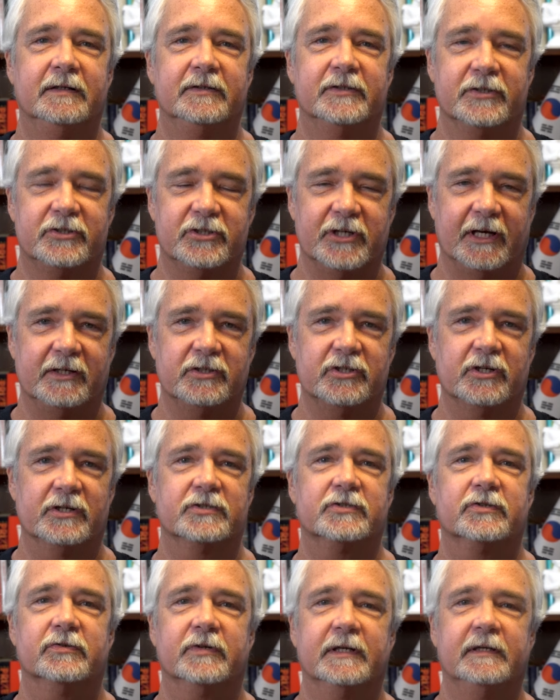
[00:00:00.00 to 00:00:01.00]
to change
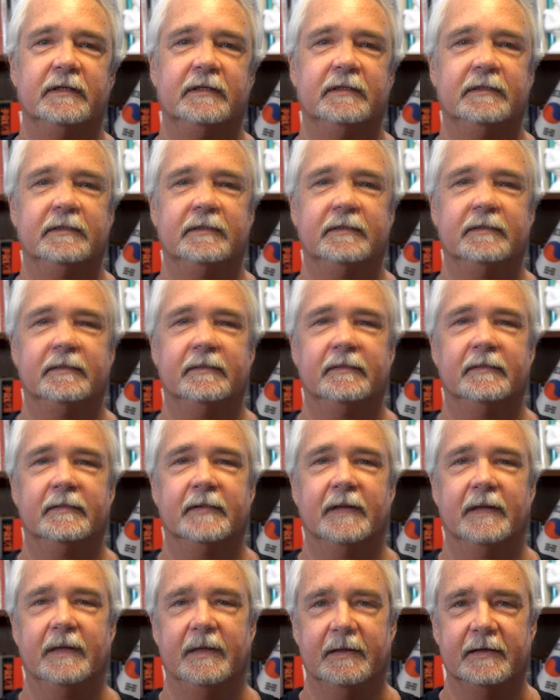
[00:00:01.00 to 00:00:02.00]
history.
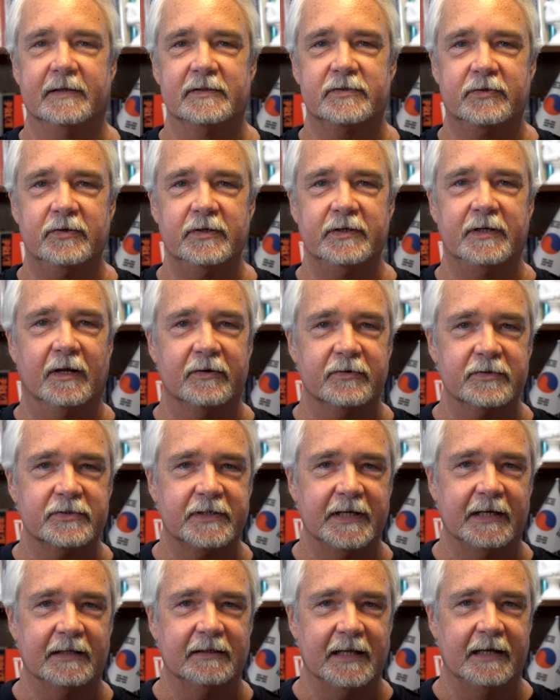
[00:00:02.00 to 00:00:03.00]
And it's good to
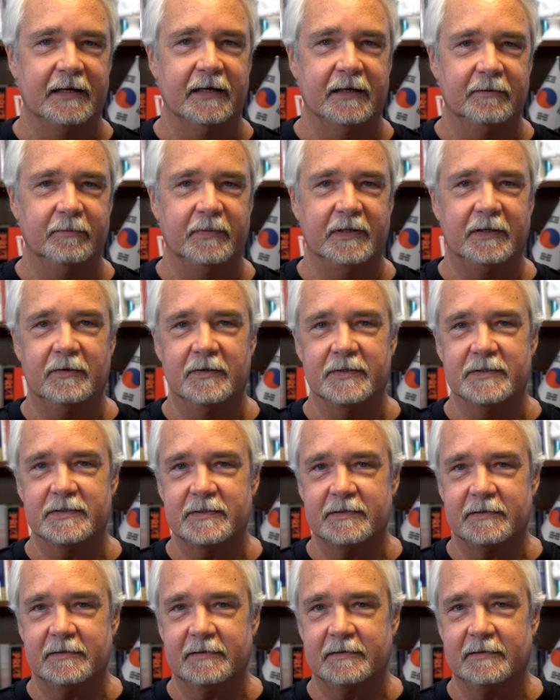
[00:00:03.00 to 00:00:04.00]
understand Lenin
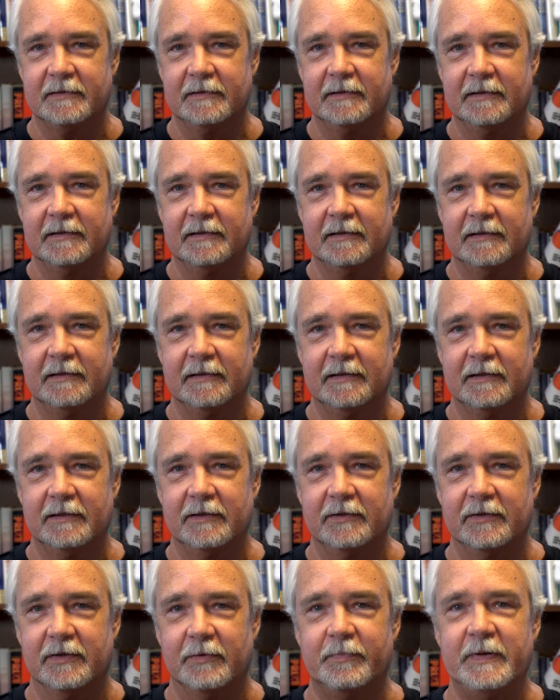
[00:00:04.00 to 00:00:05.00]
because
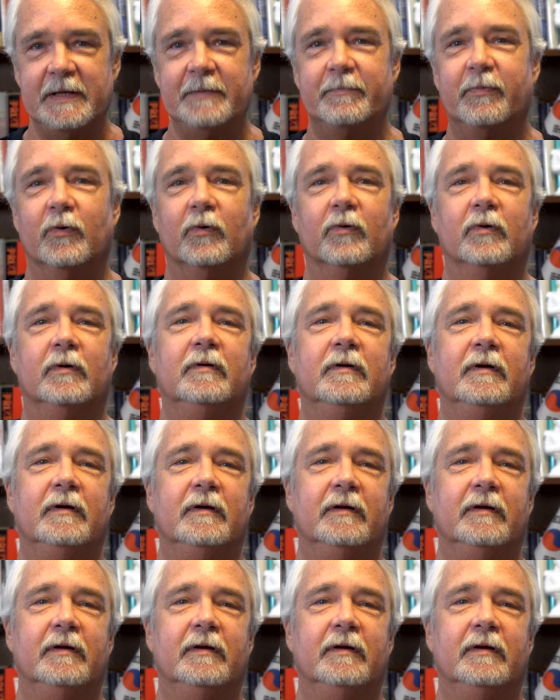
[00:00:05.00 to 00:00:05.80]
the people